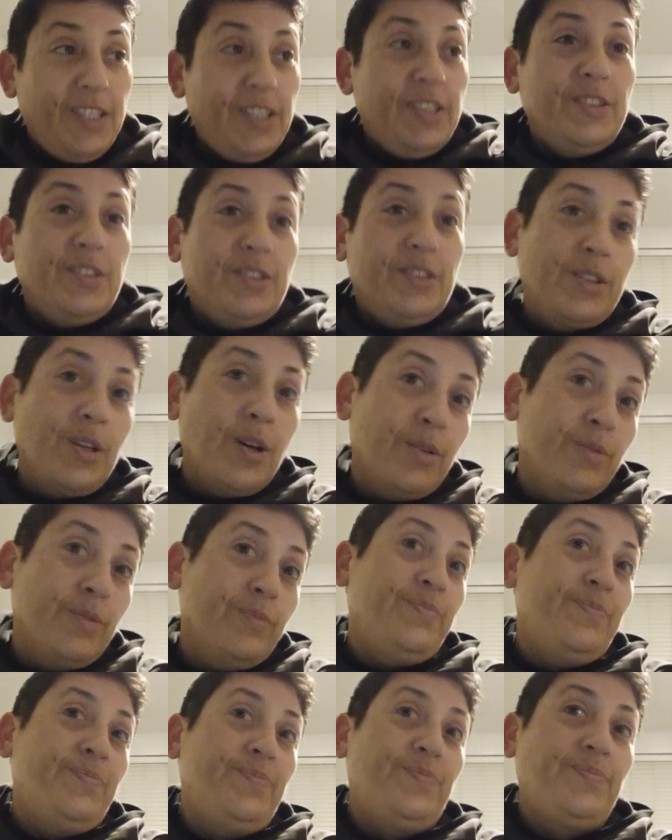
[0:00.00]
So,
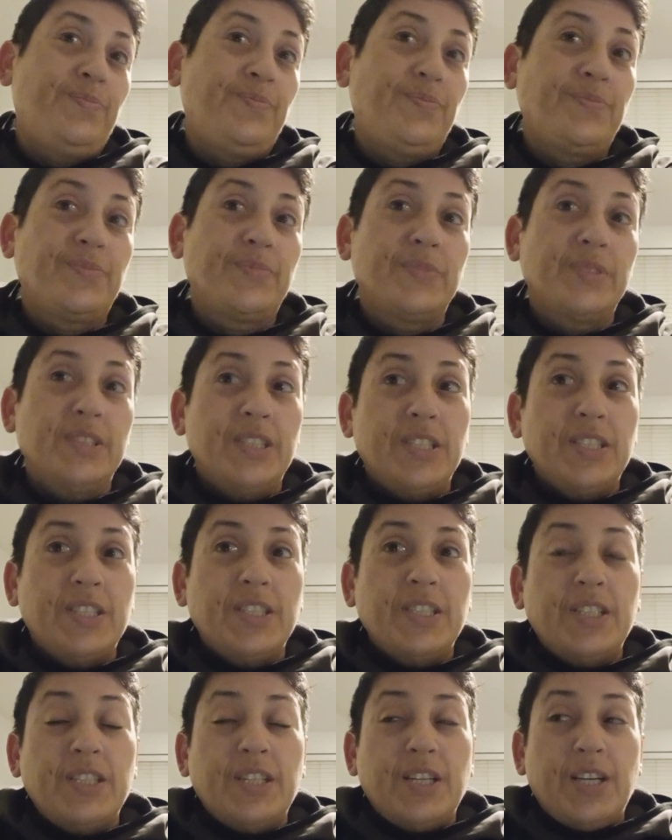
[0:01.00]

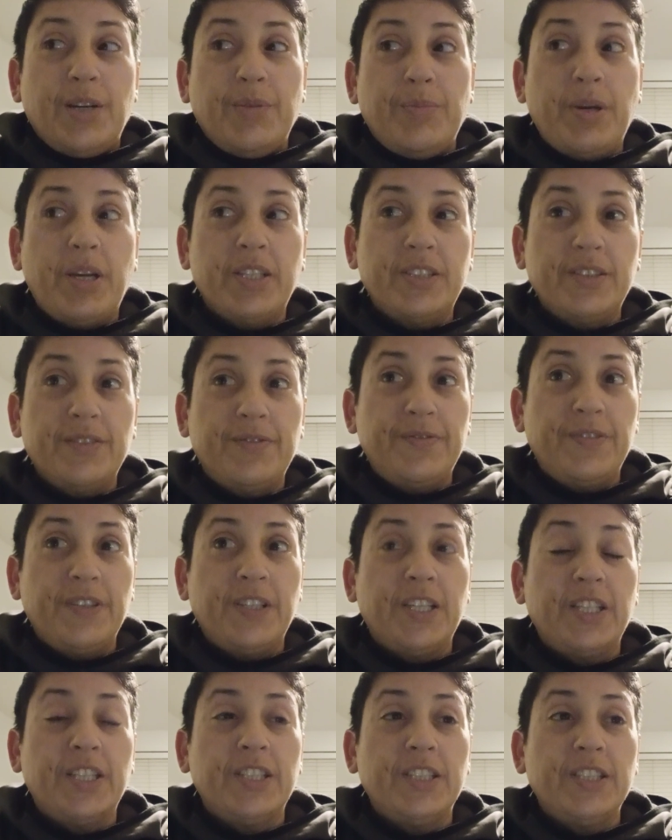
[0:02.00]
paid the
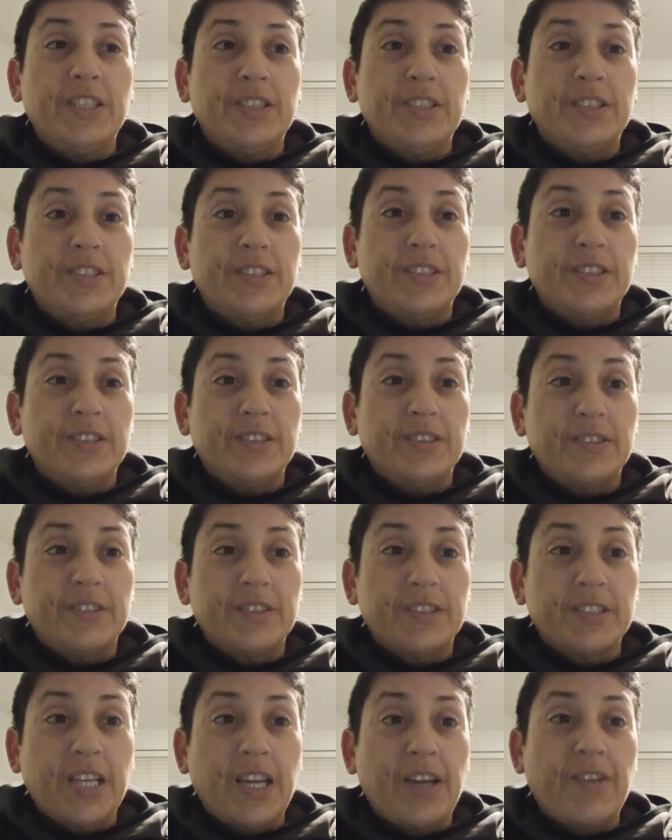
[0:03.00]
fee,
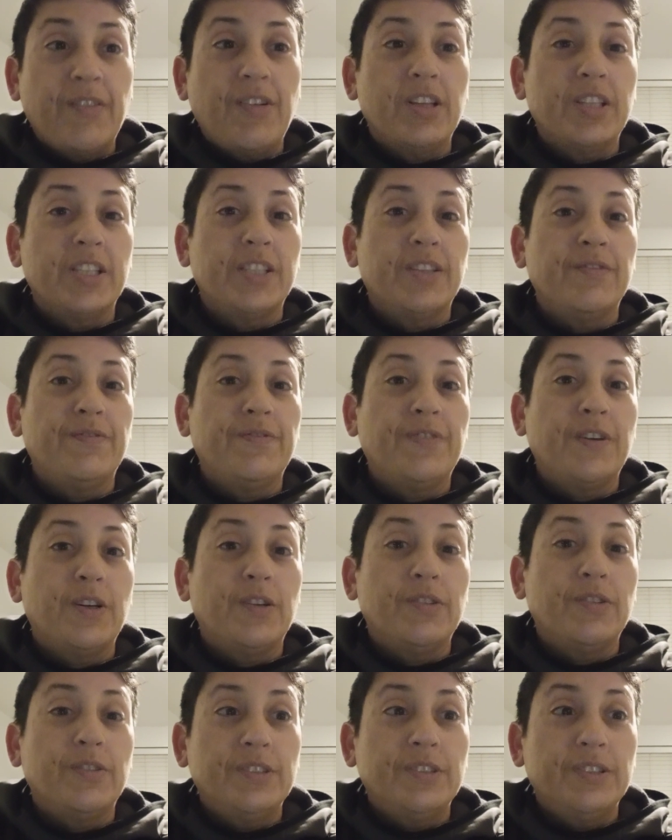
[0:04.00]
gave all the
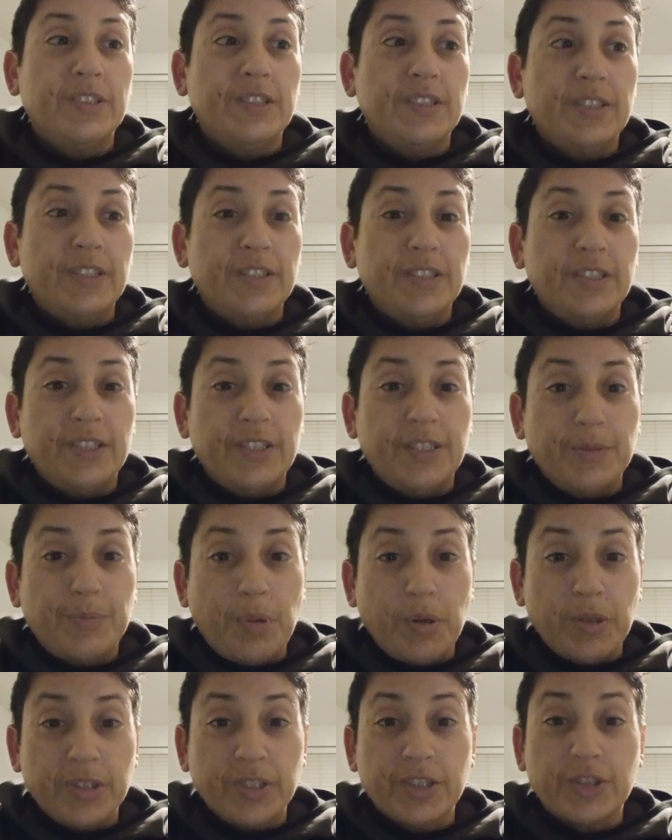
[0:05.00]
info.
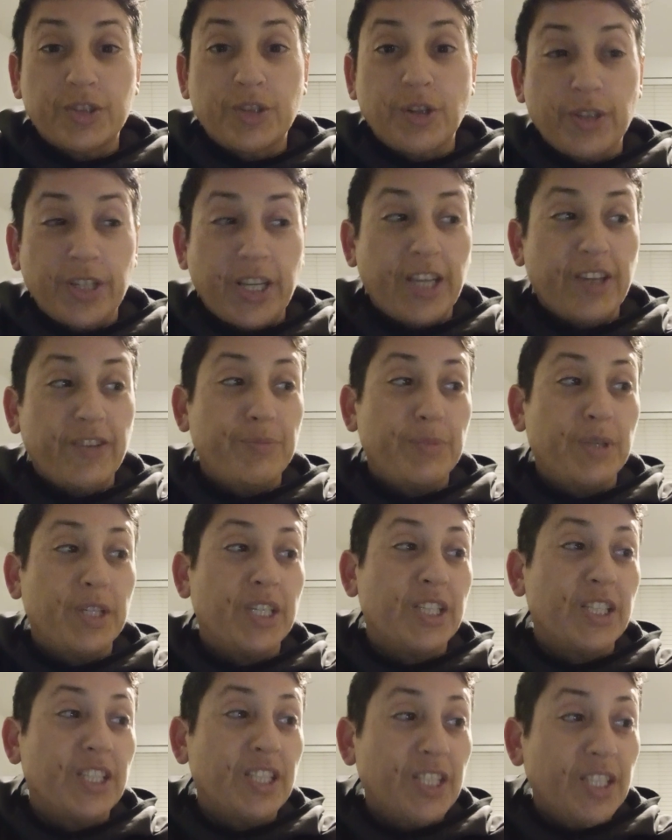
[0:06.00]
Poison control gave me